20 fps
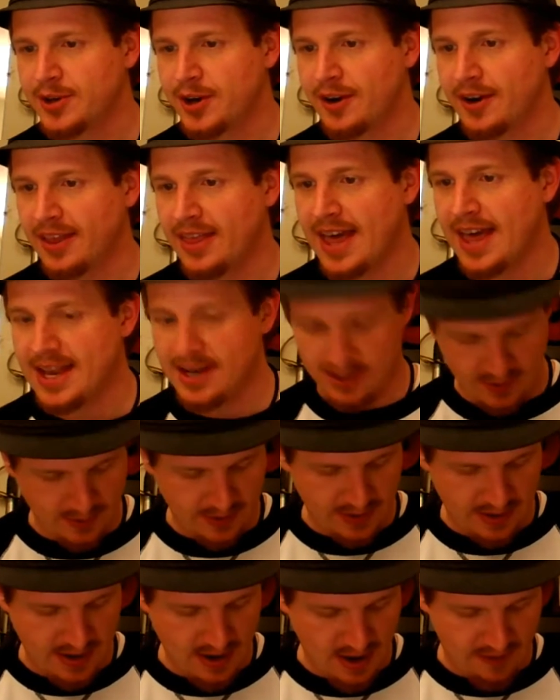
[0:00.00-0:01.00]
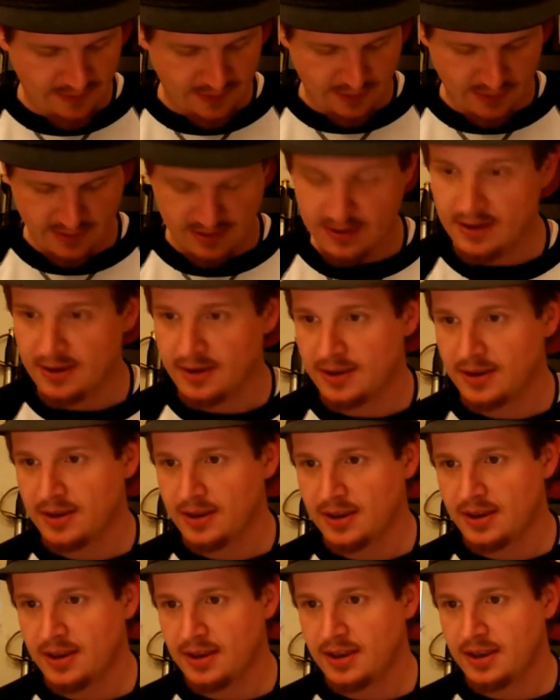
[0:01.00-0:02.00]
turning that into a novel.
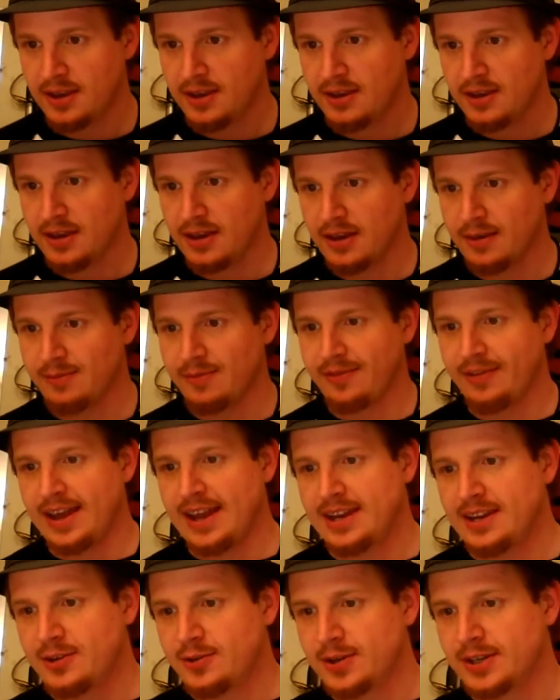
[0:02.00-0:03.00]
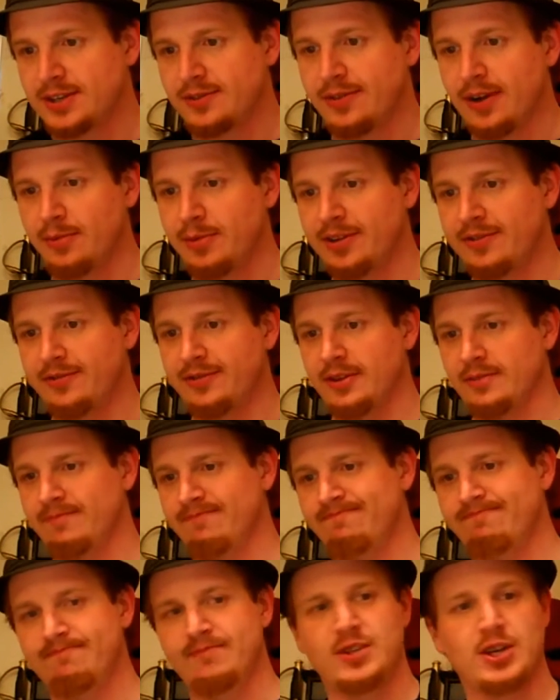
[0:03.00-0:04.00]
Um, had interest from it
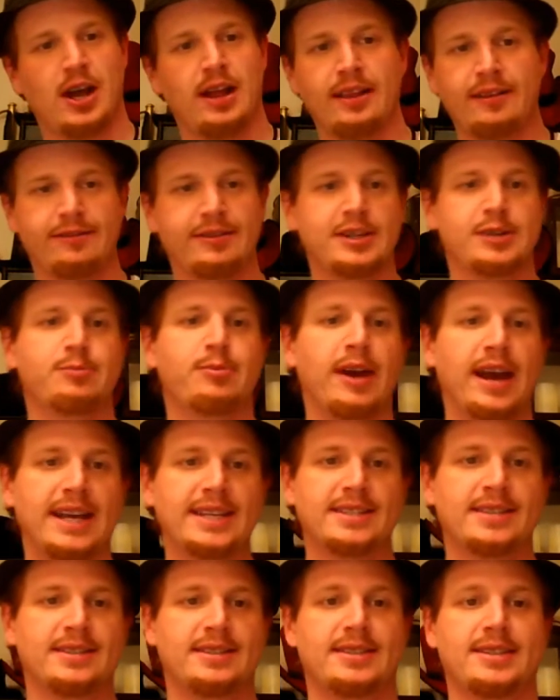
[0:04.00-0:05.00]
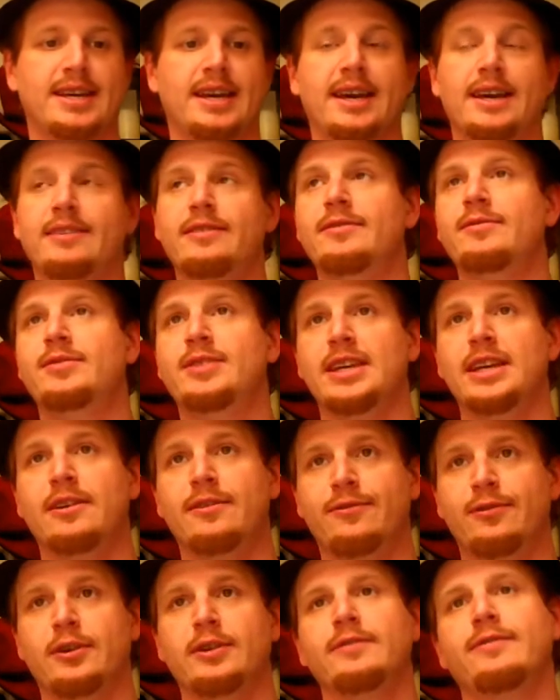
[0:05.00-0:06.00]
from Jollyfish Press, uh, Cedar
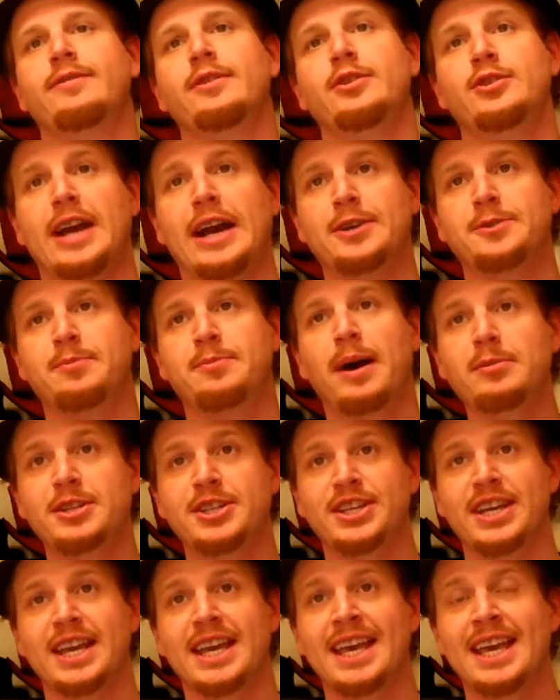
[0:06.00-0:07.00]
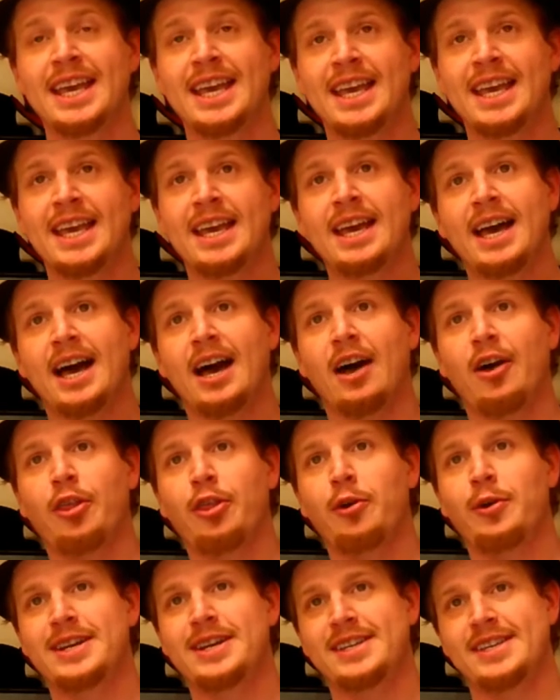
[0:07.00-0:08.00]
Fort, and Future House Publishing,
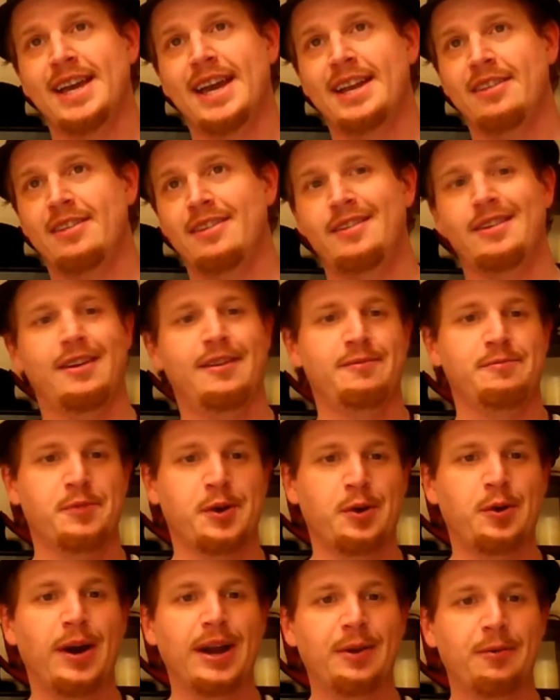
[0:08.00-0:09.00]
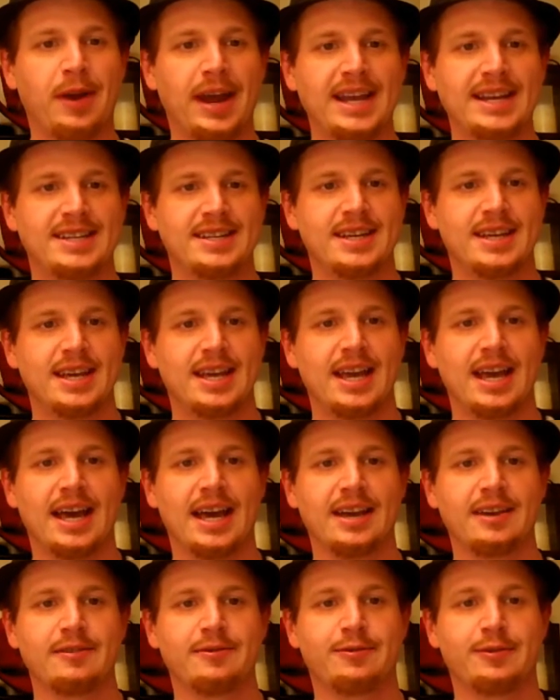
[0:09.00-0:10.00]
although I decided that none of them were quite right
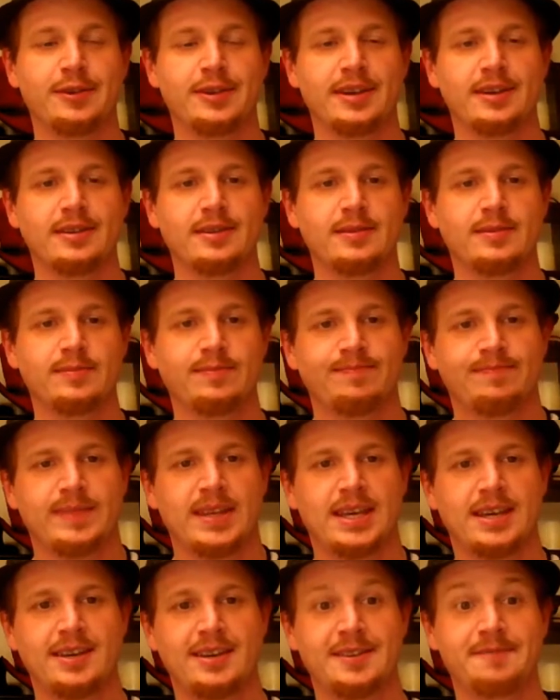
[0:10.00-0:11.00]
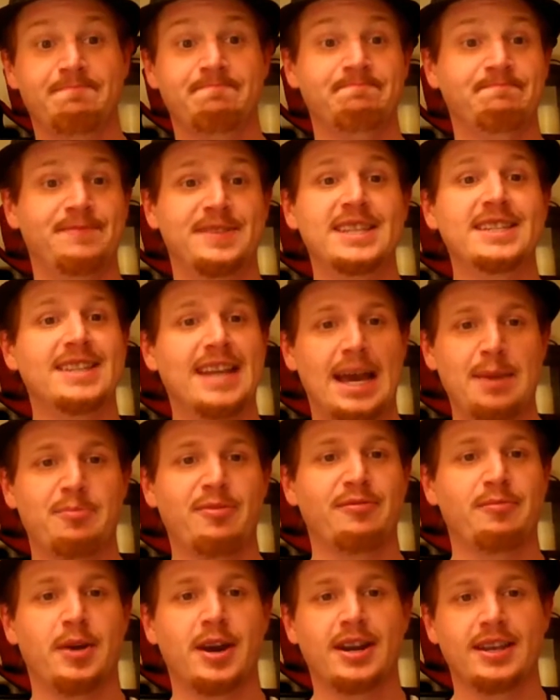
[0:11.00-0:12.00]
uh, for the the type
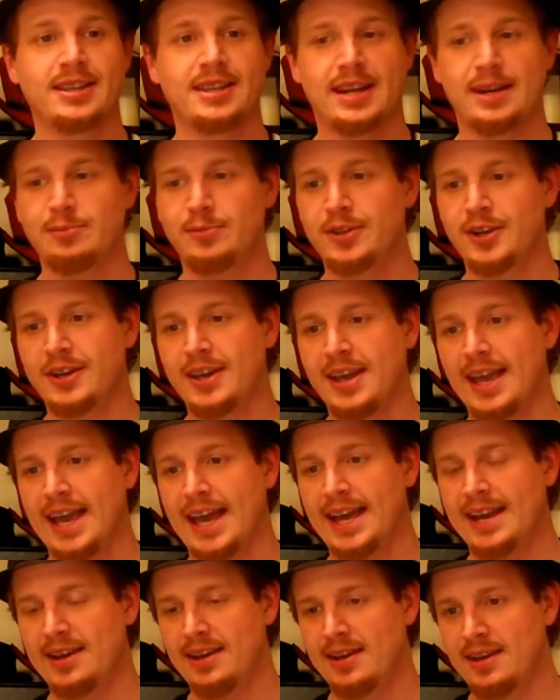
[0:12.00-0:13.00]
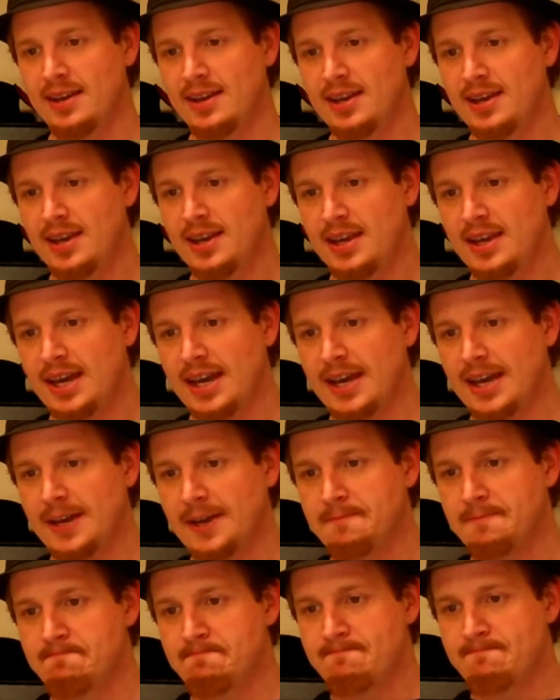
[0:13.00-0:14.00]
of market that I'm looking at.
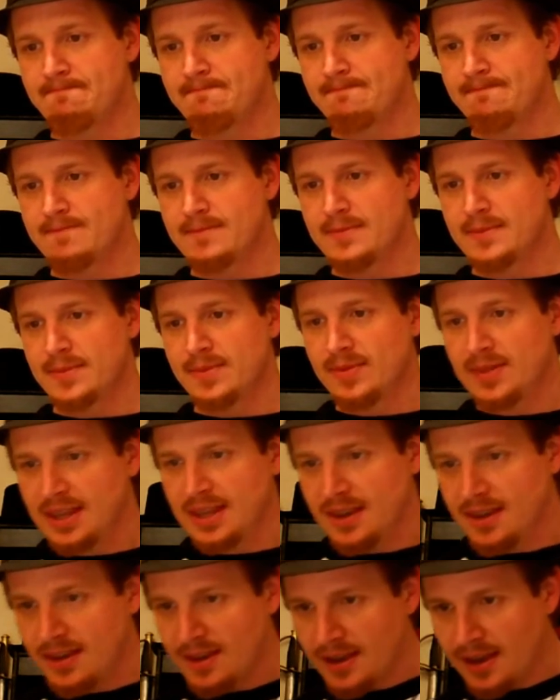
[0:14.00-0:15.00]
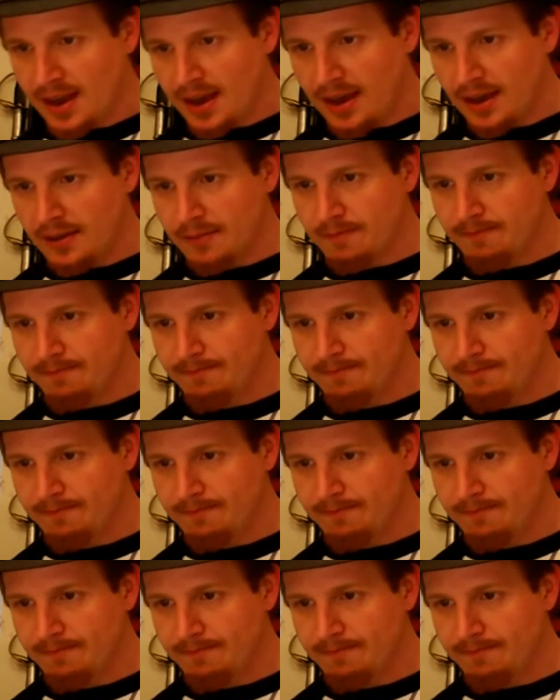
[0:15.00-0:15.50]
Um, um,